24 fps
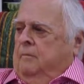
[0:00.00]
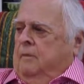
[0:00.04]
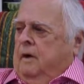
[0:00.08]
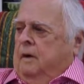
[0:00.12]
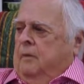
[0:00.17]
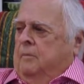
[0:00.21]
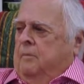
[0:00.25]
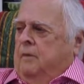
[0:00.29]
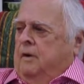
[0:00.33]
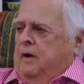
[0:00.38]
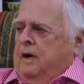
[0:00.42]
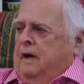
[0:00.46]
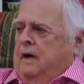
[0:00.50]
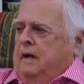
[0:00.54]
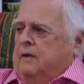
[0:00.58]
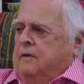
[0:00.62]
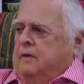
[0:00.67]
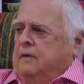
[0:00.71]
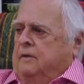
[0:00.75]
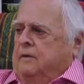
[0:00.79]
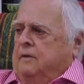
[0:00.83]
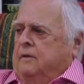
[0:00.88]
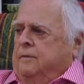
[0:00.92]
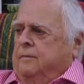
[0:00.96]
my
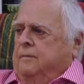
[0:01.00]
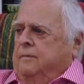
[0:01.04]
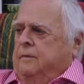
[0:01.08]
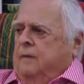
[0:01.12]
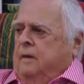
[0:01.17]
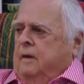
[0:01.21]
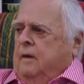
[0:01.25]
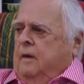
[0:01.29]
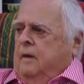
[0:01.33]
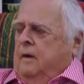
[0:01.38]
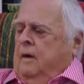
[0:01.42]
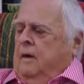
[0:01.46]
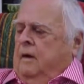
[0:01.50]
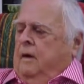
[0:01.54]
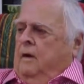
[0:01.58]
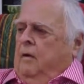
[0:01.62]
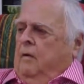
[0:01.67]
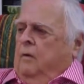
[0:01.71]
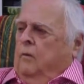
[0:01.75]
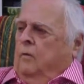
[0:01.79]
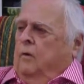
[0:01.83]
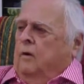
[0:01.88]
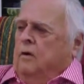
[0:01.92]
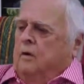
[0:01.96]
practice
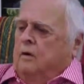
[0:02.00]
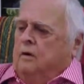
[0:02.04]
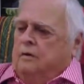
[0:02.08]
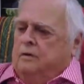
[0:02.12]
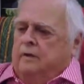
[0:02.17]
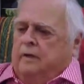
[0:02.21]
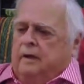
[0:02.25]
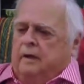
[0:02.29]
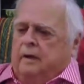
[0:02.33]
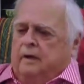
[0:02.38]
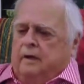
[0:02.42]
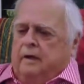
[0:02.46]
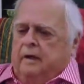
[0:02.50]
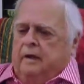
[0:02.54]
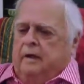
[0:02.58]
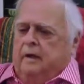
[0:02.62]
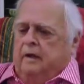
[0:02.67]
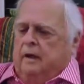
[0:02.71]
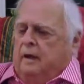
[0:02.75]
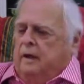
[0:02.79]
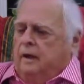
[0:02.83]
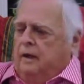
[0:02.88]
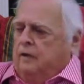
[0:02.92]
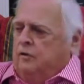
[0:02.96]
was in
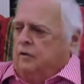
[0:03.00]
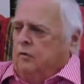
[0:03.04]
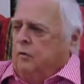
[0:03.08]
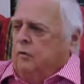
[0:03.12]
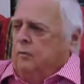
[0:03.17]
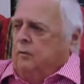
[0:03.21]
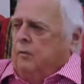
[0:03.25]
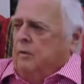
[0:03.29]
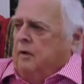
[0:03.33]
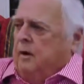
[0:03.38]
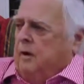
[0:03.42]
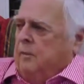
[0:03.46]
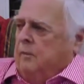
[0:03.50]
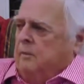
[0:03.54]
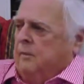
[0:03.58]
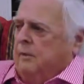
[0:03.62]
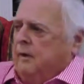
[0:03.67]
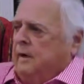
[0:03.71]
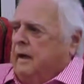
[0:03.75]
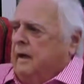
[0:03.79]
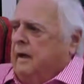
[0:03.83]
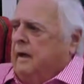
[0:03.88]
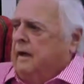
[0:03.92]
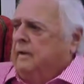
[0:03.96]
intellectual
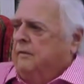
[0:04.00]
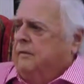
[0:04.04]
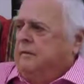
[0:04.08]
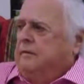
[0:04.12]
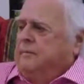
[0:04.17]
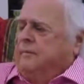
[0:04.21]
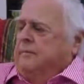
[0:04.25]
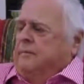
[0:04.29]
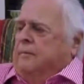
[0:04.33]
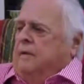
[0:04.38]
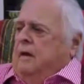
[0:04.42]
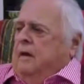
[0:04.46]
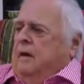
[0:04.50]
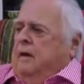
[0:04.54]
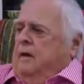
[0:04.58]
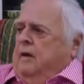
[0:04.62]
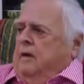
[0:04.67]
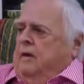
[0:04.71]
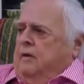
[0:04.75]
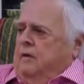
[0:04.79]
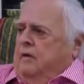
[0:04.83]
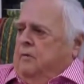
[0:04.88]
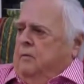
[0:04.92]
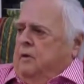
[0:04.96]
property and
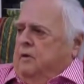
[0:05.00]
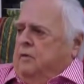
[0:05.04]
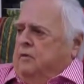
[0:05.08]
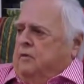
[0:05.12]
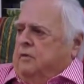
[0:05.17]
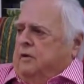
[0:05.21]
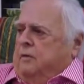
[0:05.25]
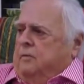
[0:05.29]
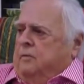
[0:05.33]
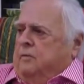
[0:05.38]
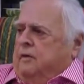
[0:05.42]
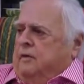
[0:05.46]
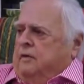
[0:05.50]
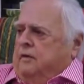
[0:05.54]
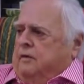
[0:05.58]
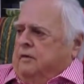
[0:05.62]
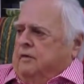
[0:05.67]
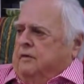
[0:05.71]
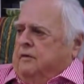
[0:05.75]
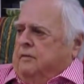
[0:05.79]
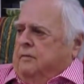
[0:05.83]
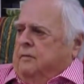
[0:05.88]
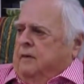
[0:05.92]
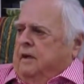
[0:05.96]
the music business,
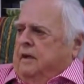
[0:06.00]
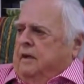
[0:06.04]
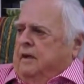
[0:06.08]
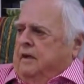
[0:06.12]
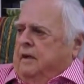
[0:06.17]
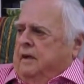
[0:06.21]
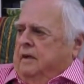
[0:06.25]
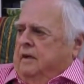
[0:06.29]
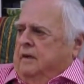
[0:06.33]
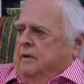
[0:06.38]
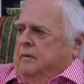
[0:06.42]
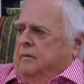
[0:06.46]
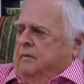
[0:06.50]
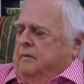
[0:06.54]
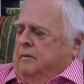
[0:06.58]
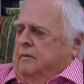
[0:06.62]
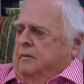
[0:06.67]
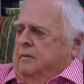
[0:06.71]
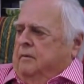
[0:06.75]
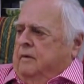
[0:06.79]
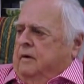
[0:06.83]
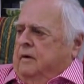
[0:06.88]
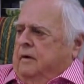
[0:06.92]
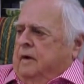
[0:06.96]
mainly the
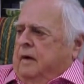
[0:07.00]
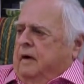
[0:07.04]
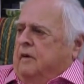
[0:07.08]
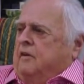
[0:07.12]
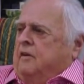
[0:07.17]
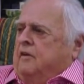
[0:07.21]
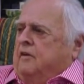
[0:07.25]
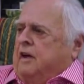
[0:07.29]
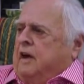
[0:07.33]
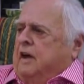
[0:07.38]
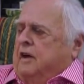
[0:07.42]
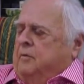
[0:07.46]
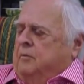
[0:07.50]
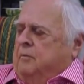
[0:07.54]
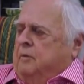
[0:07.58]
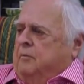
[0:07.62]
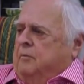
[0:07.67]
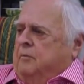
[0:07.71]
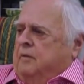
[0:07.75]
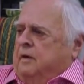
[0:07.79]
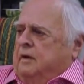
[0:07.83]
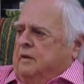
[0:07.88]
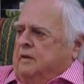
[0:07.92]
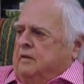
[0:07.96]

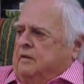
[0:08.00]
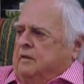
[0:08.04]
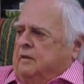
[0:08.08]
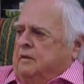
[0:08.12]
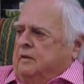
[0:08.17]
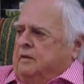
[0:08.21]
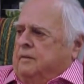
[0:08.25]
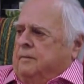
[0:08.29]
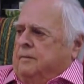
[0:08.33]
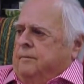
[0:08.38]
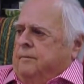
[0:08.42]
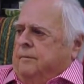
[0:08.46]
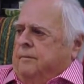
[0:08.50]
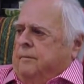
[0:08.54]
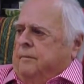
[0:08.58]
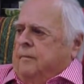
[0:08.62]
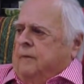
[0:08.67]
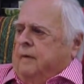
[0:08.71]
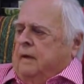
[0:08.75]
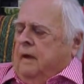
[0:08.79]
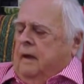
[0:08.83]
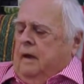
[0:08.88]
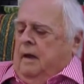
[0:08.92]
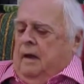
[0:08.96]
entertainment business.
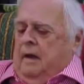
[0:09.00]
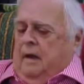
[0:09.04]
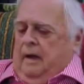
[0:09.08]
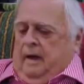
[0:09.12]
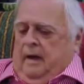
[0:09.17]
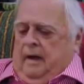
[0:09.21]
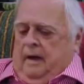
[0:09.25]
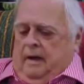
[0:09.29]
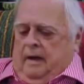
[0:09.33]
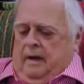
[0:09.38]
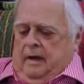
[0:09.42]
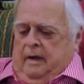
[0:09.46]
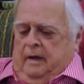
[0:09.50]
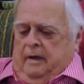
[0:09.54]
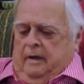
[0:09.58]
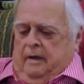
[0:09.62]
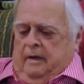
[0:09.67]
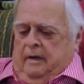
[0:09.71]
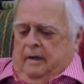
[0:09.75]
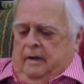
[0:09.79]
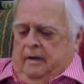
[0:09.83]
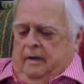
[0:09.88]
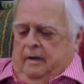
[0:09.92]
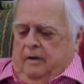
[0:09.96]

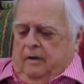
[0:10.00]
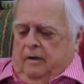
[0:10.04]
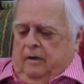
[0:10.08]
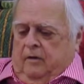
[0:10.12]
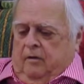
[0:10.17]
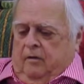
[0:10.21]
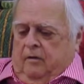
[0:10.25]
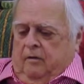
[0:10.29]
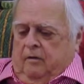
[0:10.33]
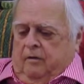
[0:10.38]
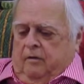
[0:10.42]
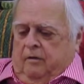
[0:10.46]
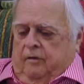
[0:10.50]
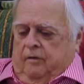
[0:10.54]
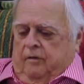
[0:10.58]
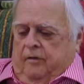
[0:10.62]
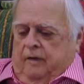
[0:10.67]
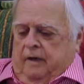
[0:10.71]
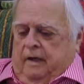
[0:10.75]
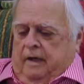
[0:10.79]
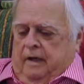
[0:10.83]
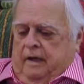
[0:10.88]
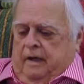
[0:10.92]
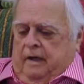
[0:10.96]
And in the course of
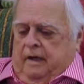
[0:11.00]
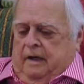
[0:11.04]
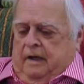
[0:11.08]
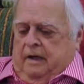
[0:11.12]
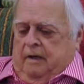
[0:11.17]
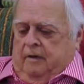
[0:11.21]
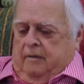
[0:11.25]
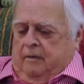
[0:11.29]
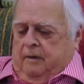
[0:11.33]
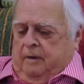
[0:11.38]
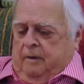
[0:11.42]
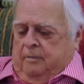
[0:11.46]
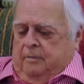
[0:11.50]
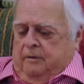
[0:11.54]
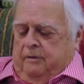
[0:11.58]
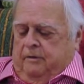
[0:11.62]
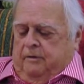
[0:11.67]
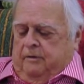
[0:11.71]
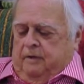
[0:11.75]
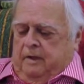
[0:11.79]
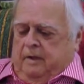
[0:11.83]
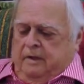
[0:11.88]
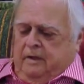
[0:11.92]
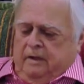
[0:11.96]
that, I
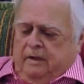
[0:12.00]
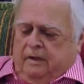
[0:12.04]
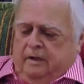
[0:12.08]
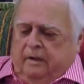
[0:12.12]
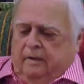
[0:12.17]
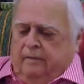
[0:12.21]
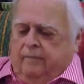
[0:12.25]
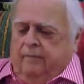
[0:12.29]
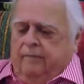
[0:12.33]
represented,